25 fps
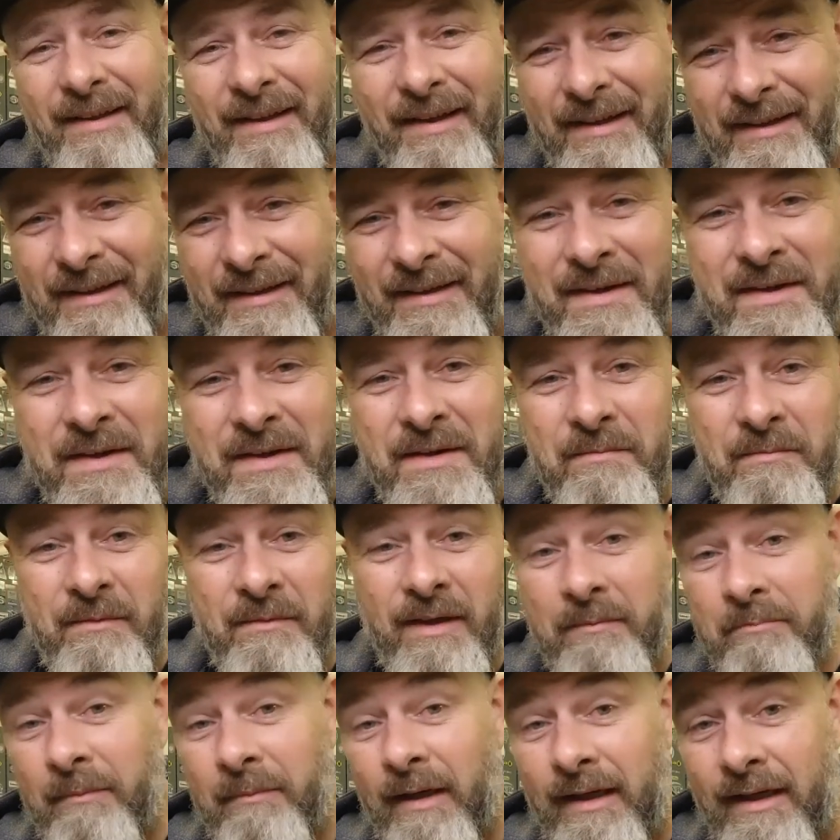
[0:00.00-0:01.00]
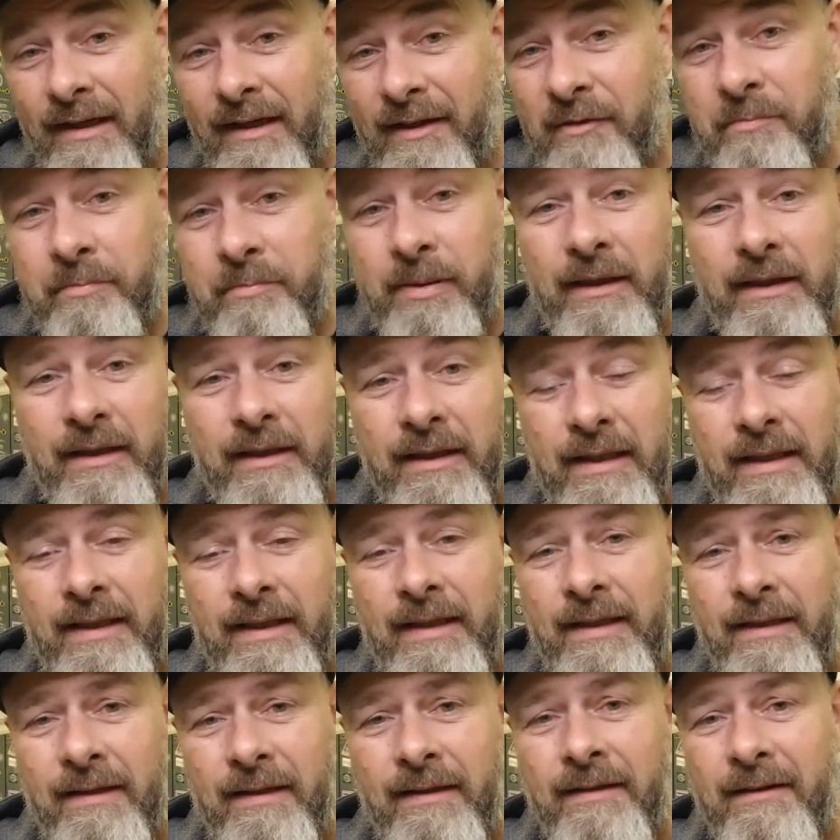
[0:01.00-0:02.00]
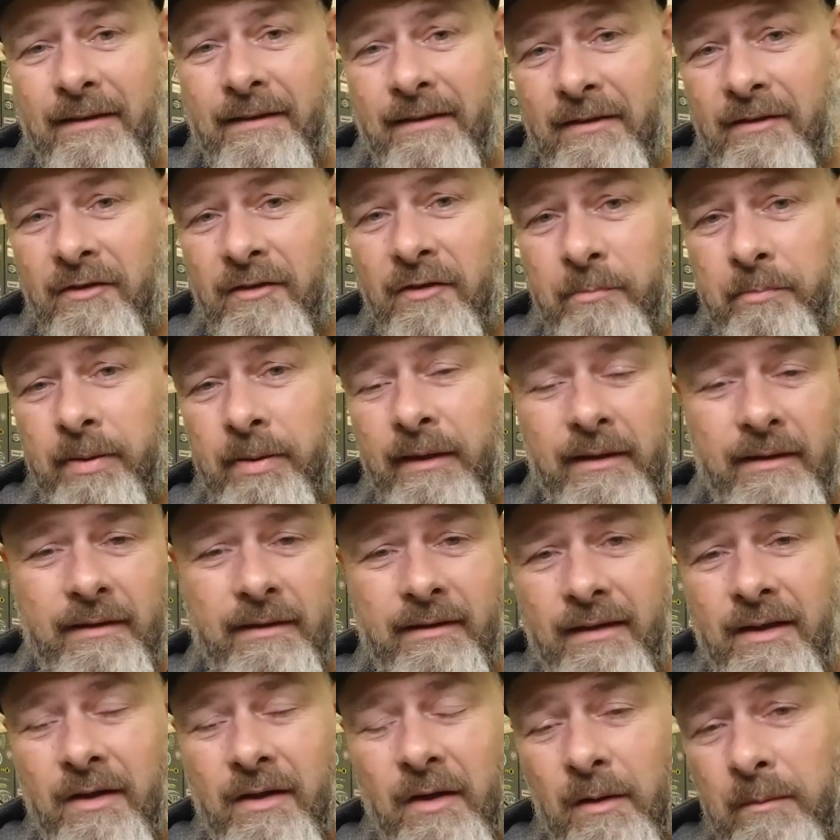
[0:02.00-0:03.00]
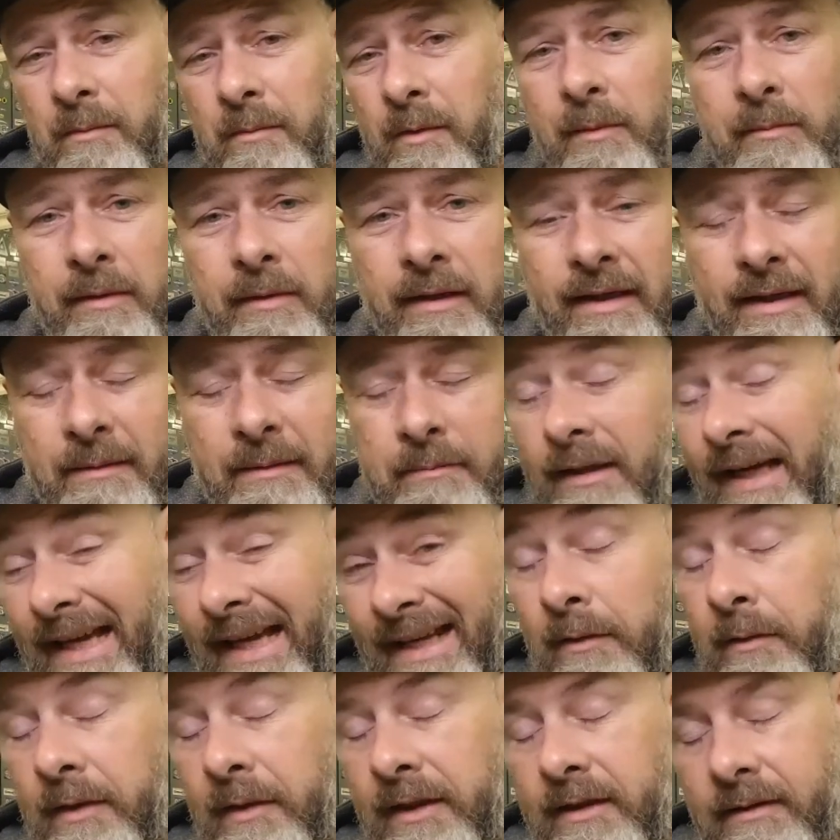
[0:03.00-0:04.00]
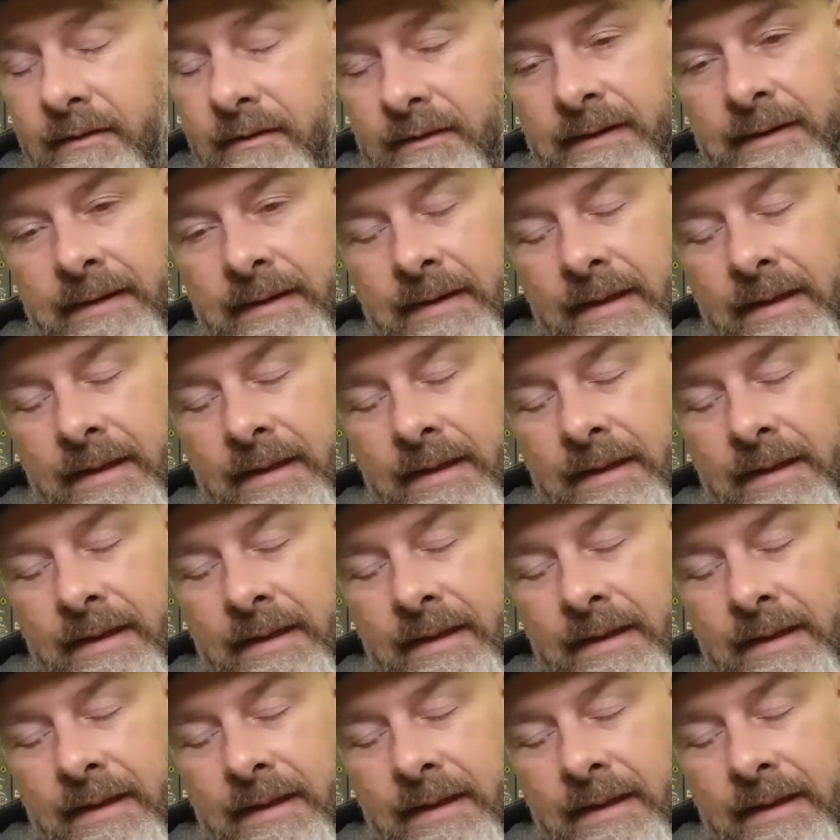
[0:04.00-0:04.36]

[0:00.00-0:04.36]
I might explain the split carb rubber there, but anyway,